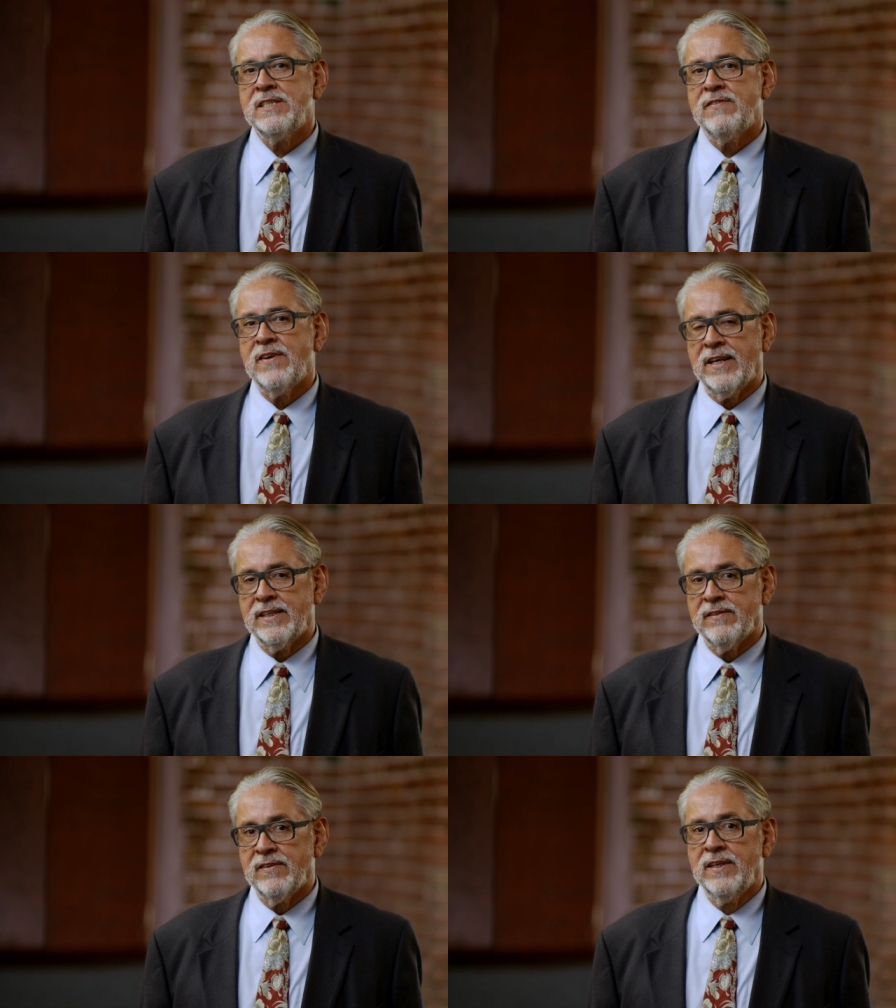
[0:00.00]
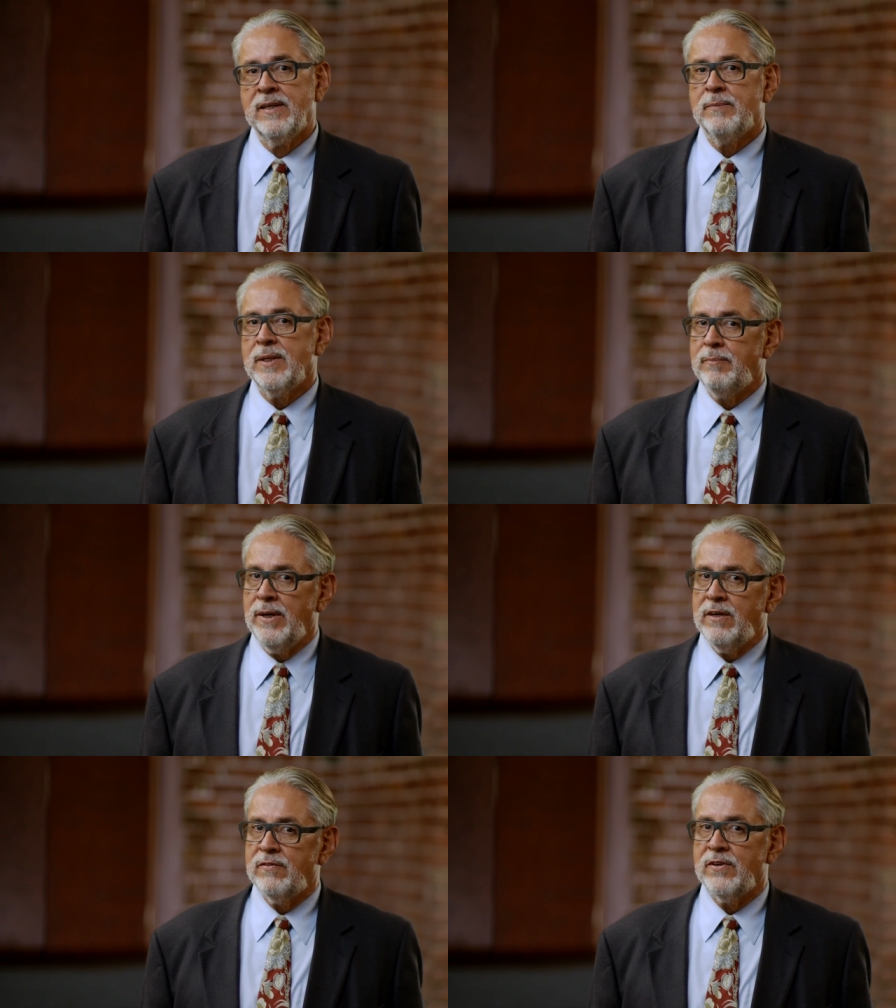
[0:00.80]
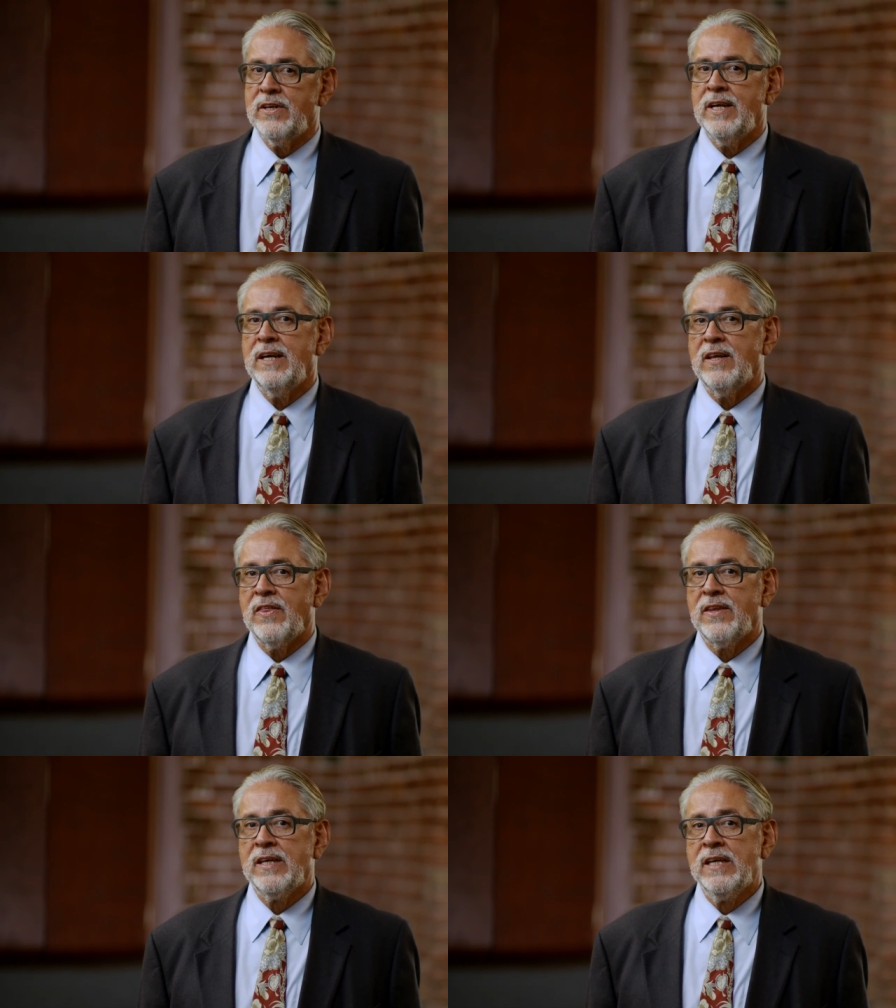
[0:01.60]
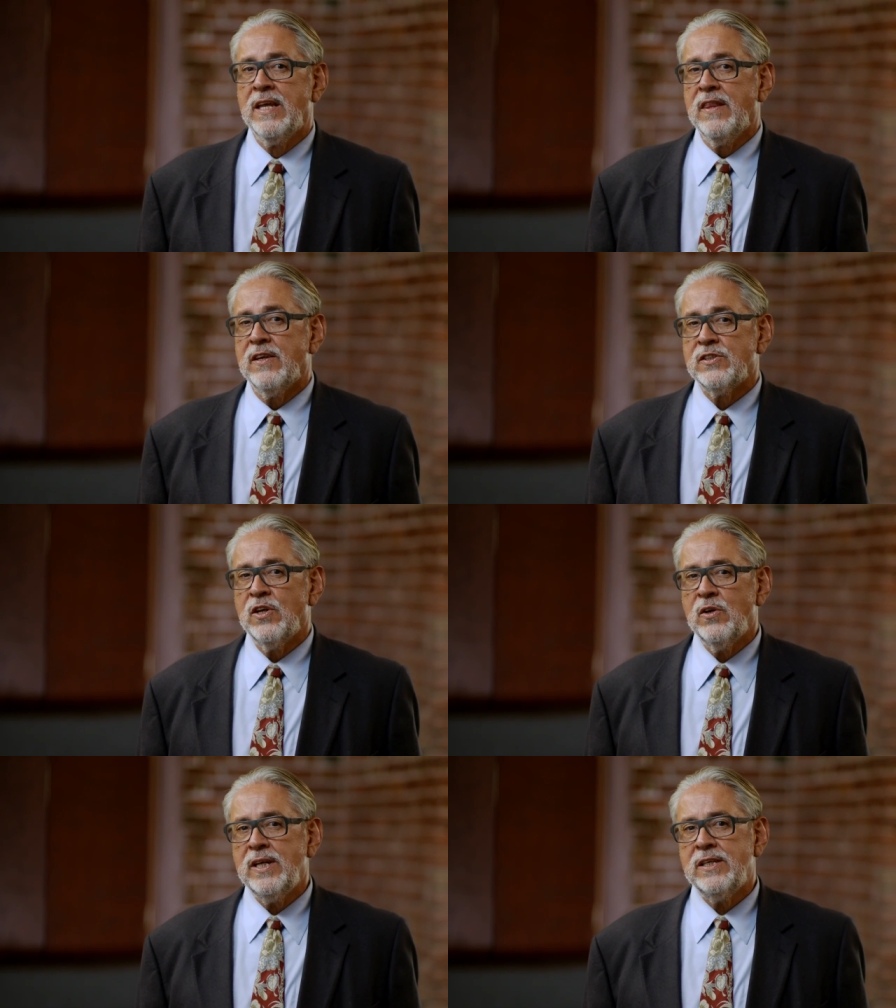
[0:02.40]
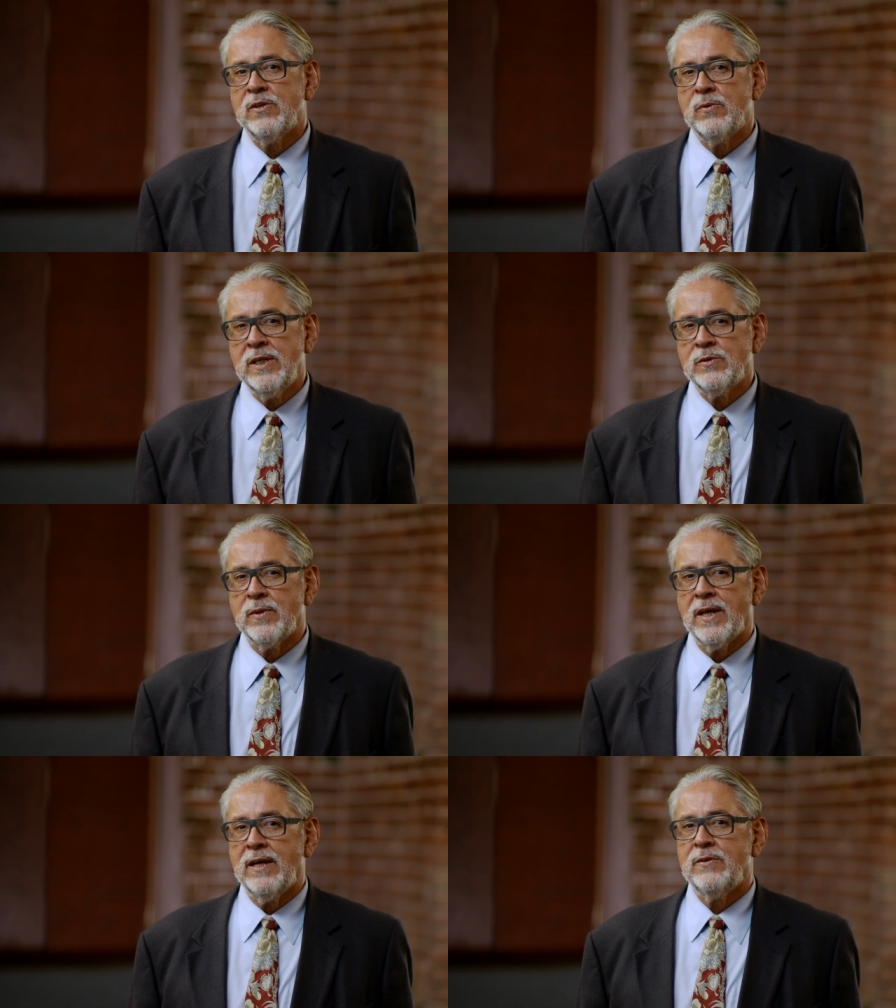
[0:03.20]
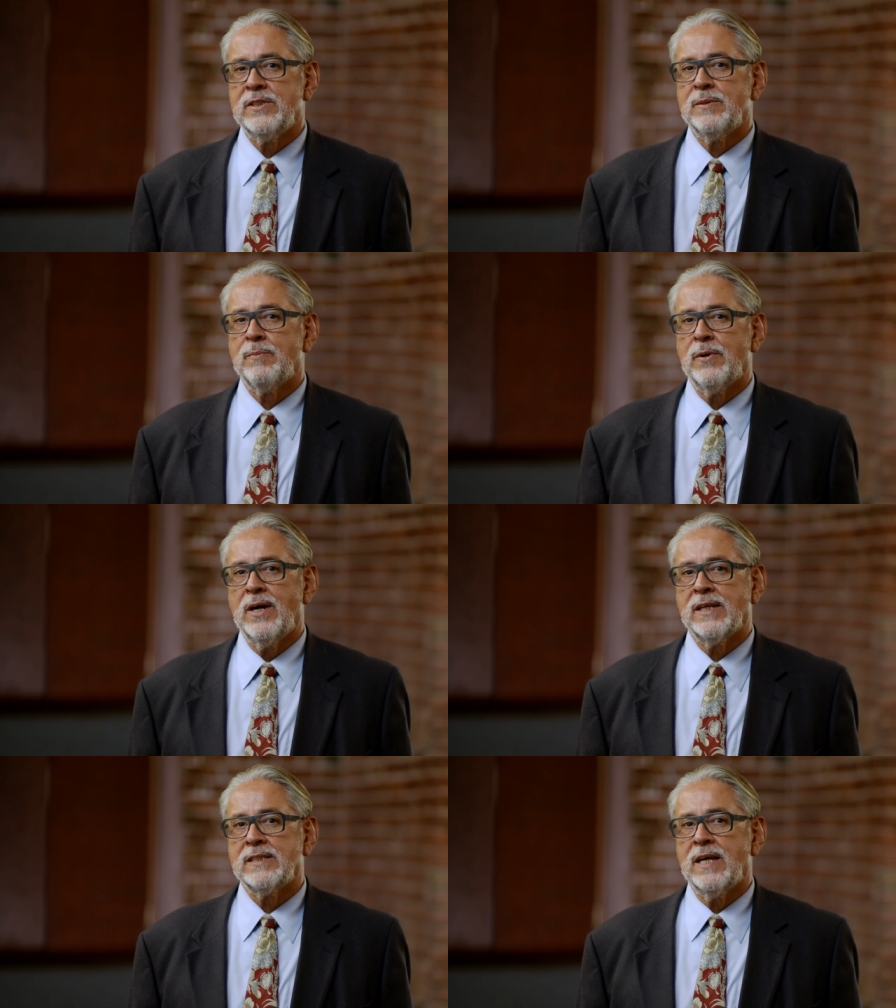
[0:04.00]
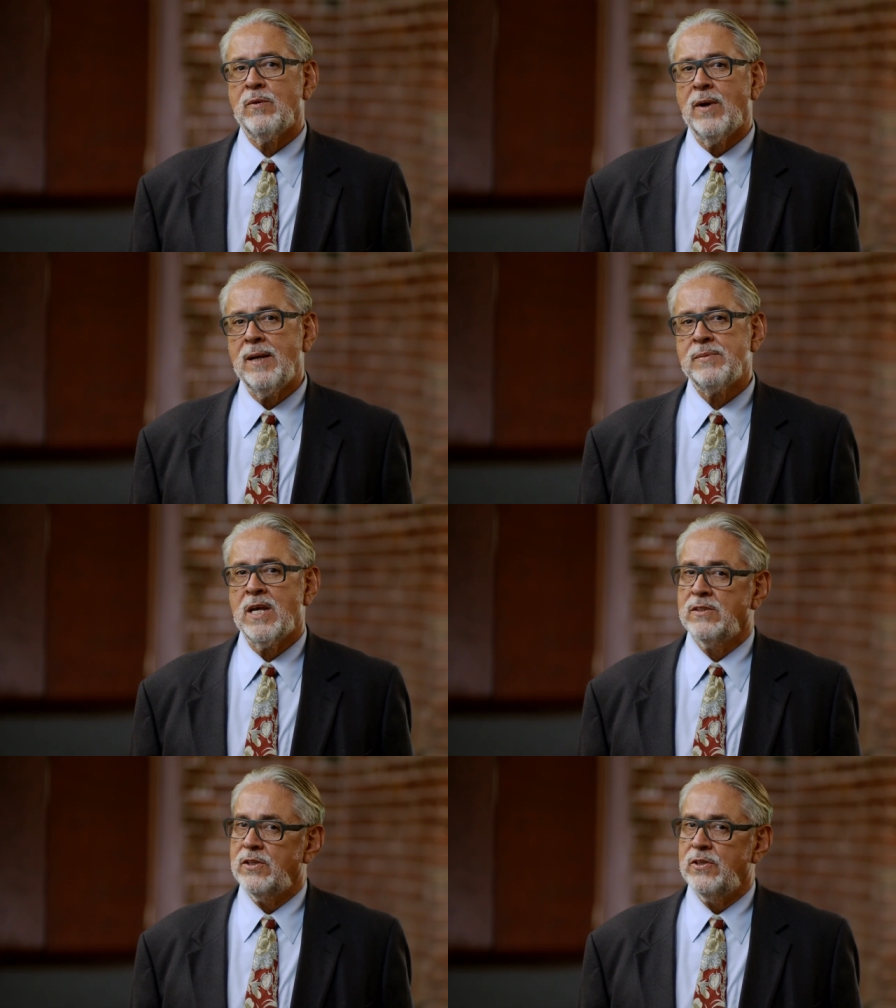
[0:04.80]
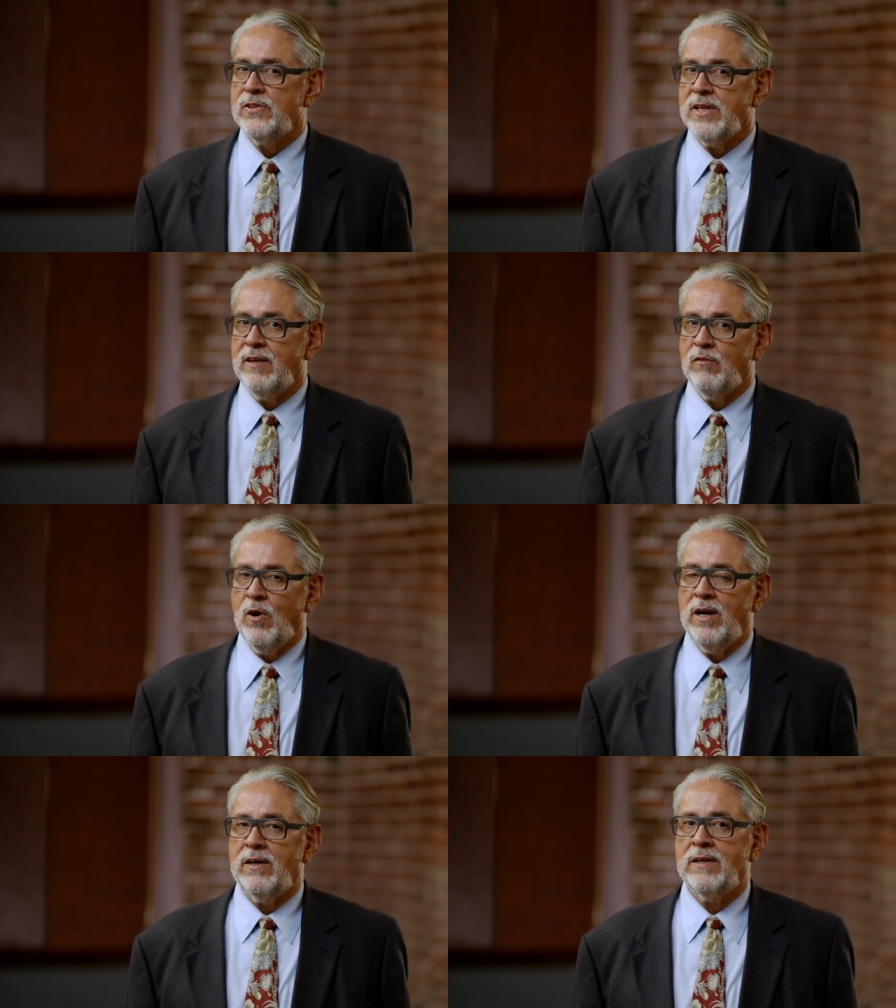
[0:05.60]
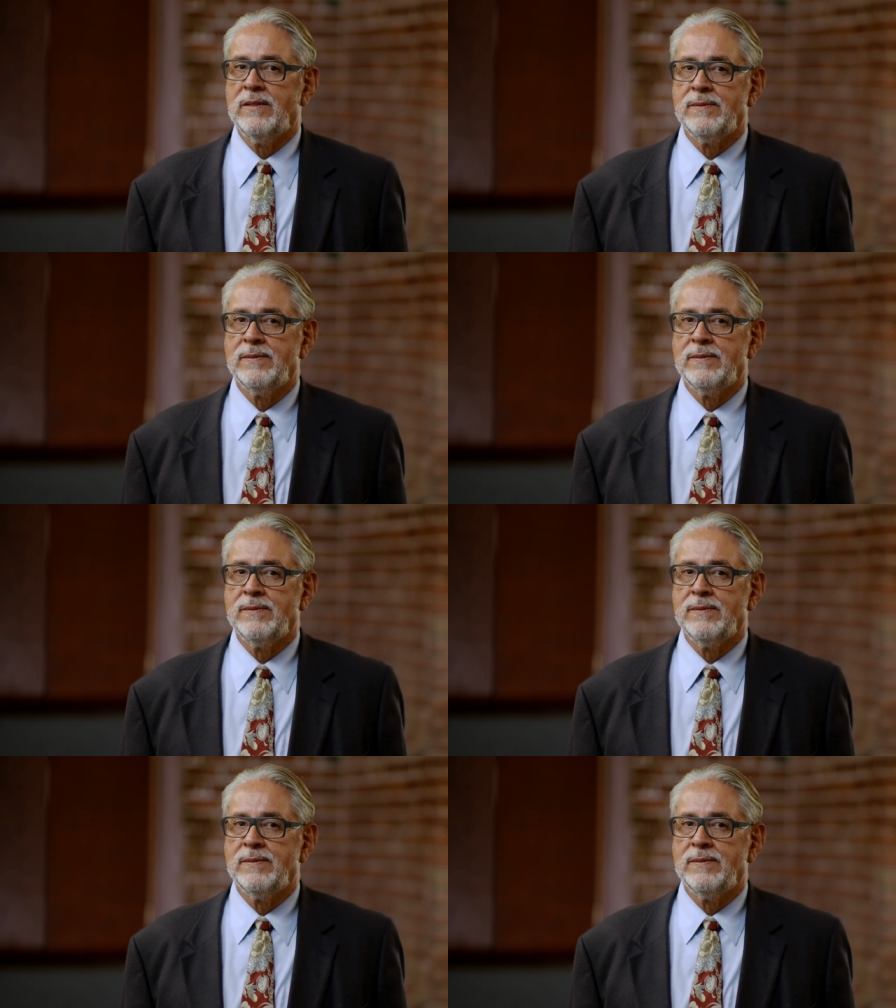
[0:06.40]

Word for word: as effective, but better for your health. There's no need to rinse with hydrogen peroxide wipes, so you save water.